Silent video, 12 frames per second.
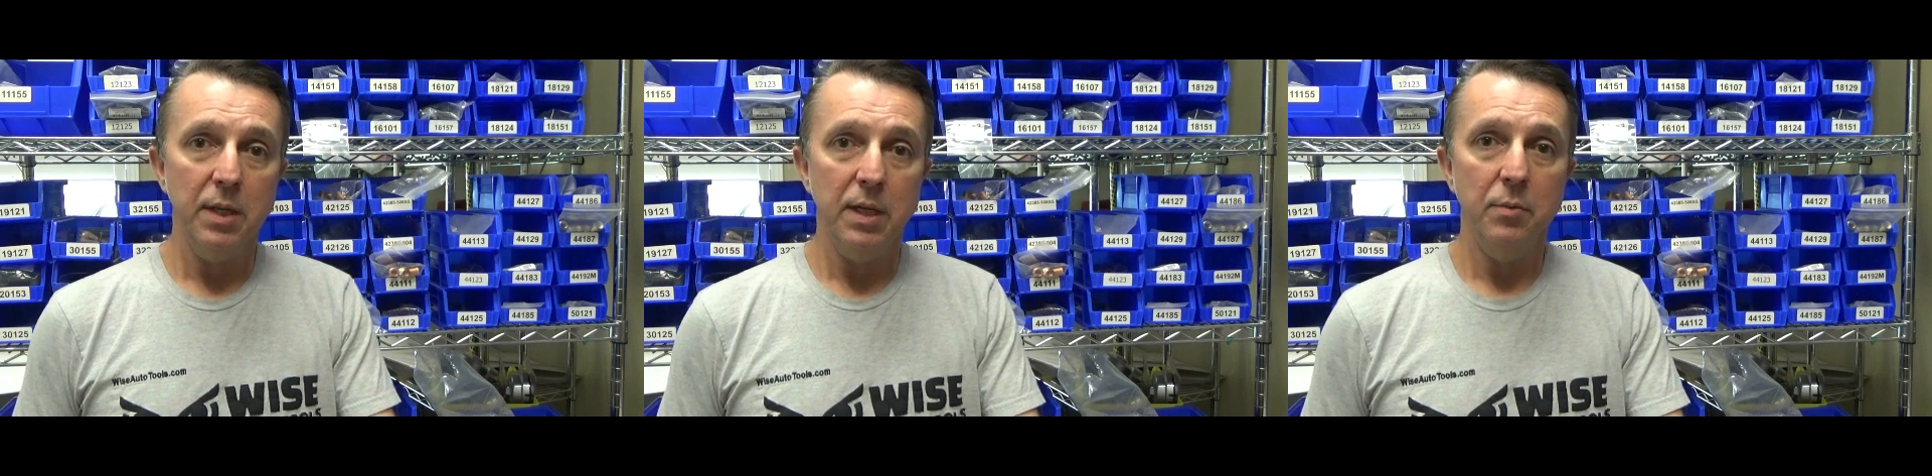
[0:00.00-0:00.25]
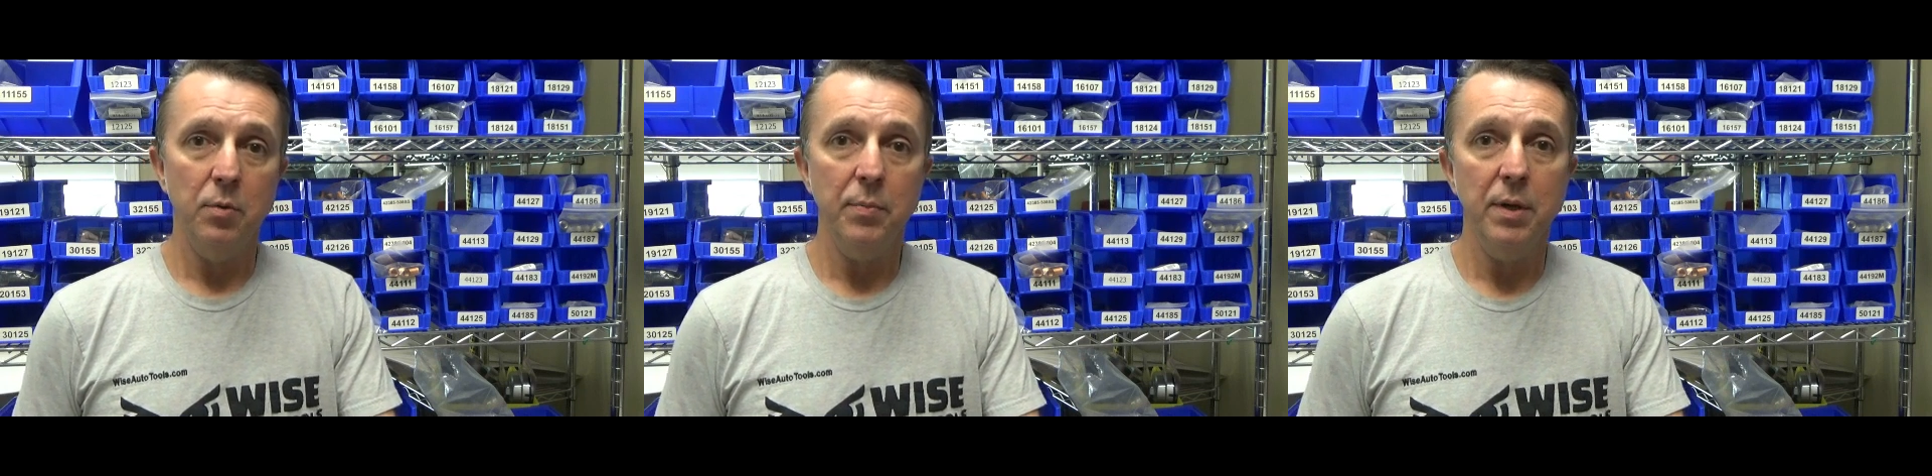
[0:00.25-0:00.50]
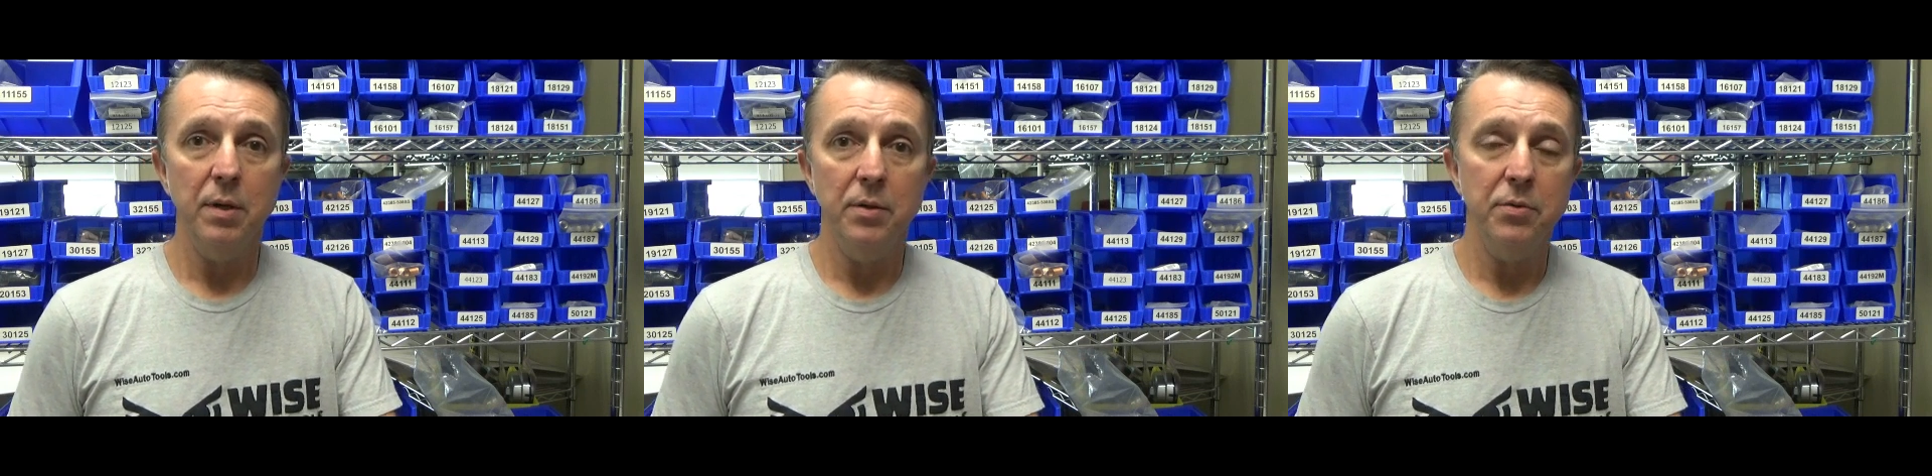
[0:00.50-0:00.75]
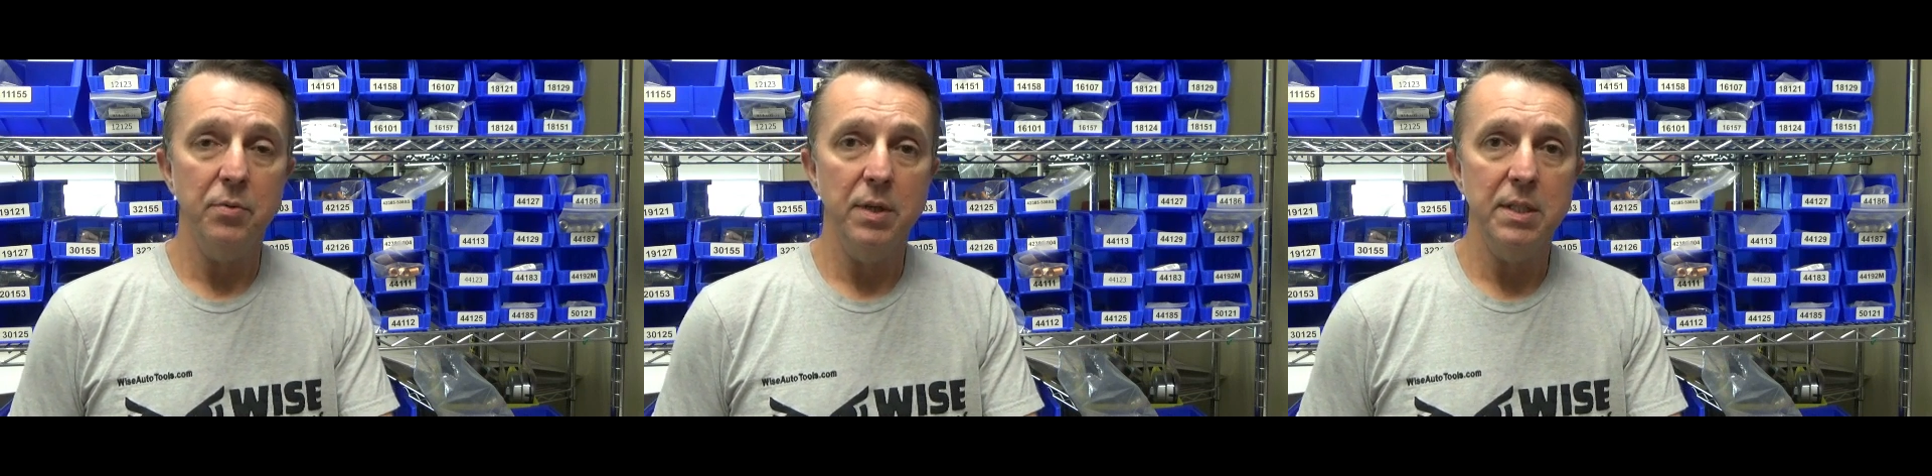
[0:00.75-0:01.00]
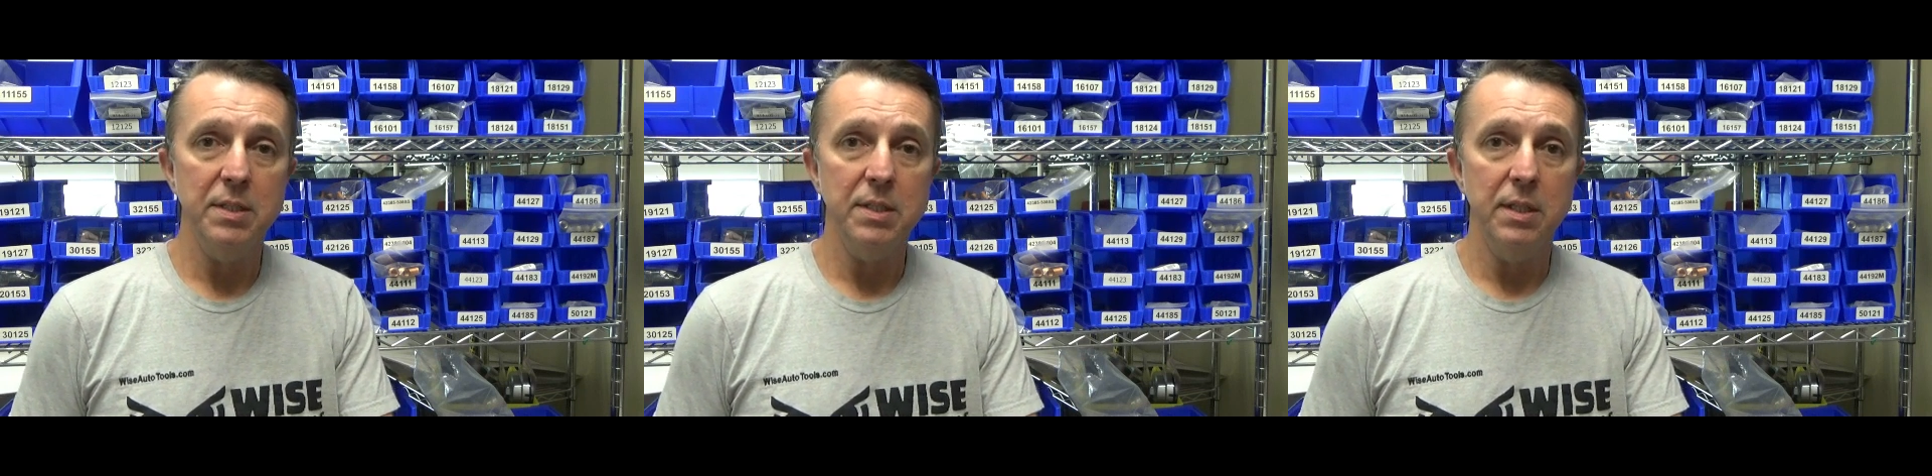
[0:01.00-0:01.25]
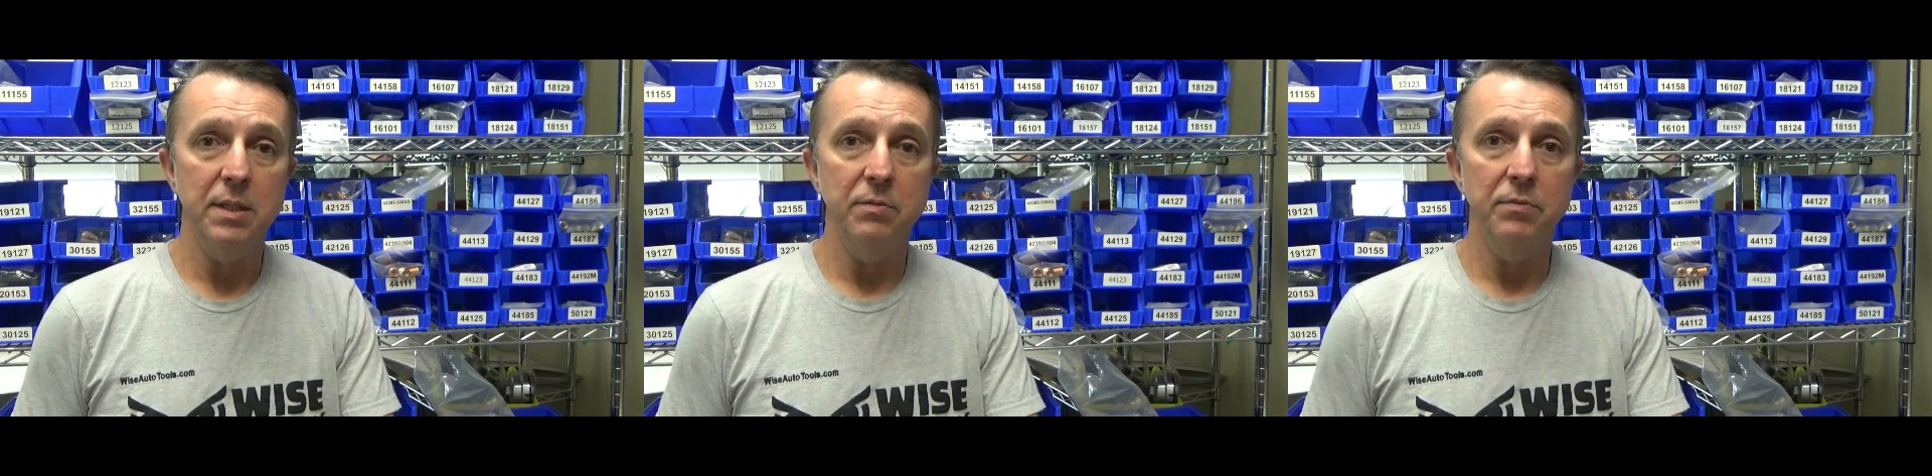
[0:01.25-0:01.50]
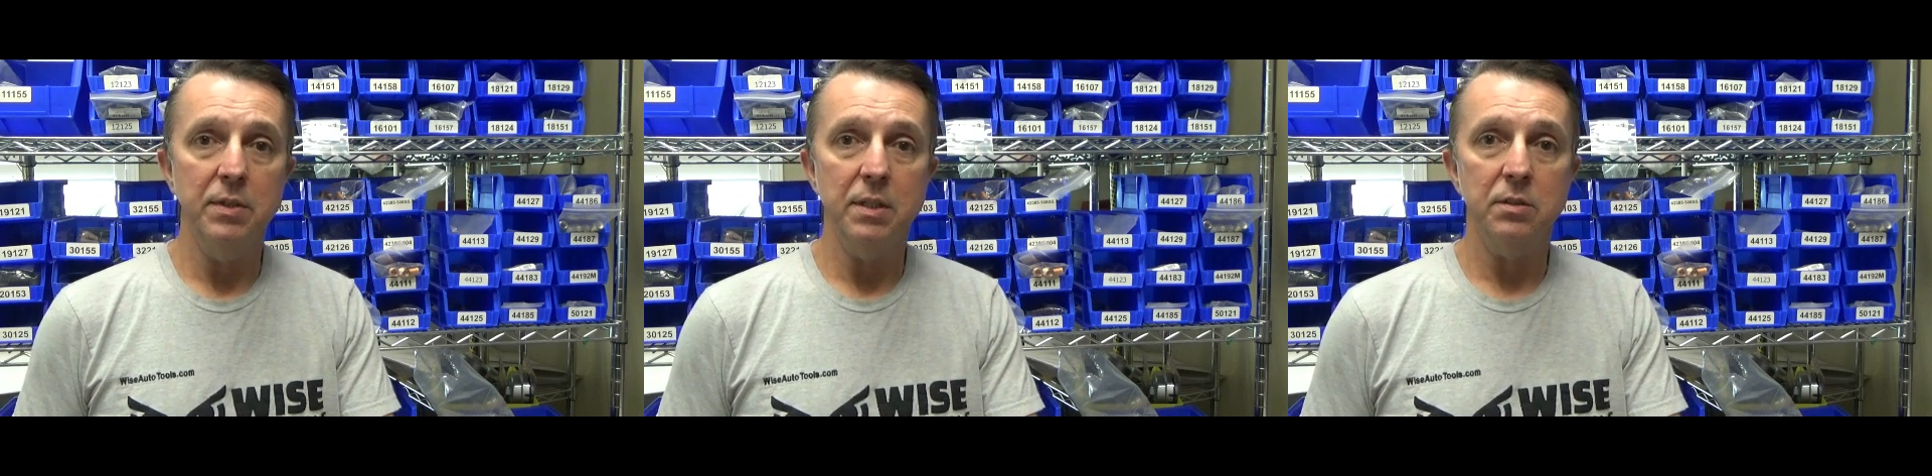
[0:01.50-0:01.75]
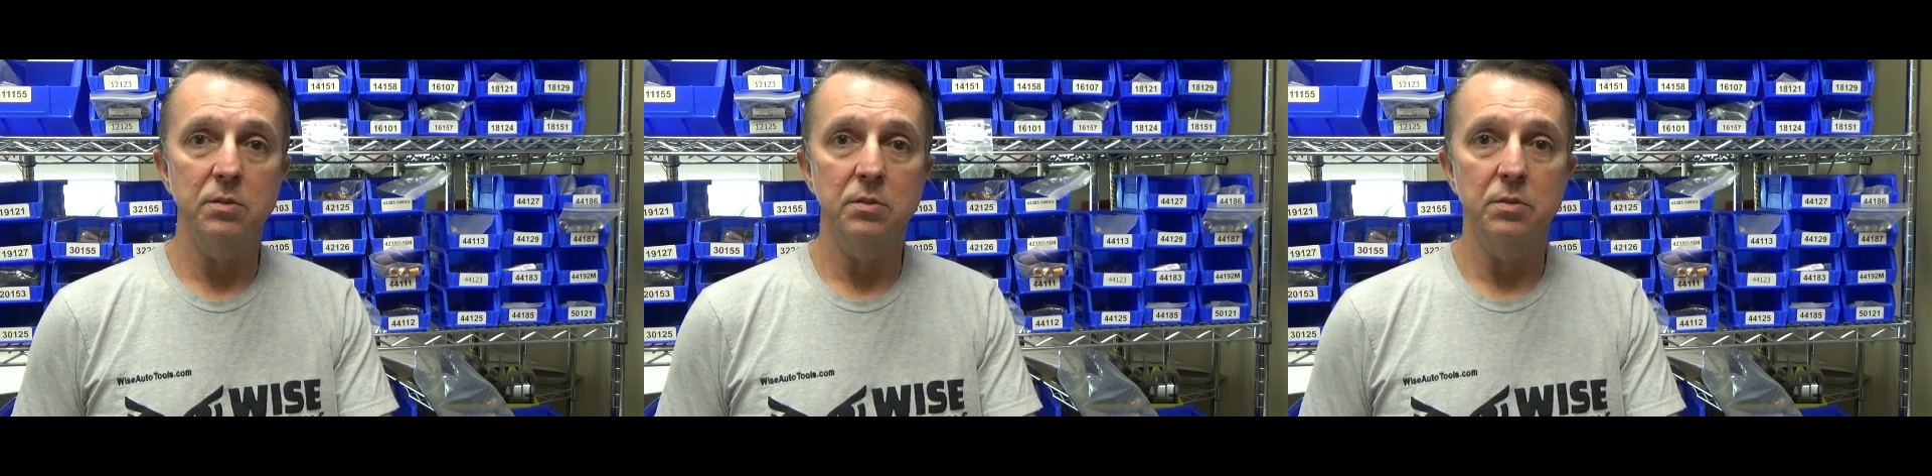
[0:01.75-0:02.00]
Can I repair the threads in the
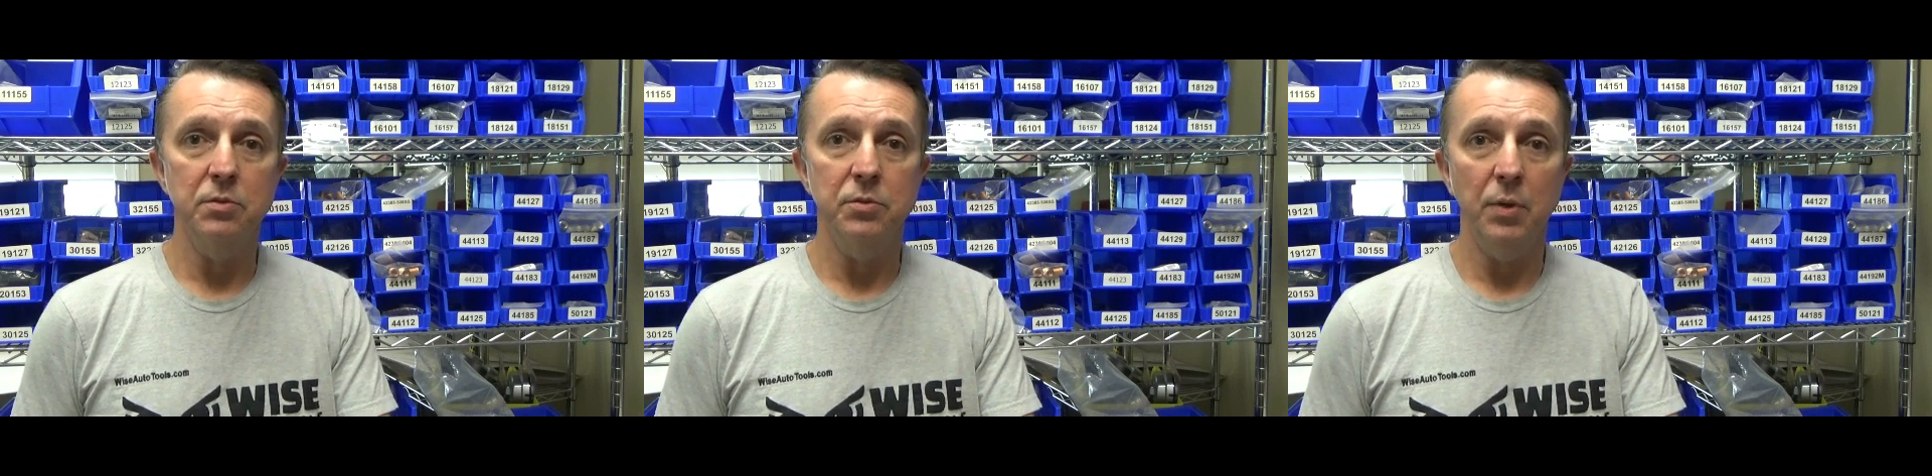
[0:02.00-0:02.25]
vehicle?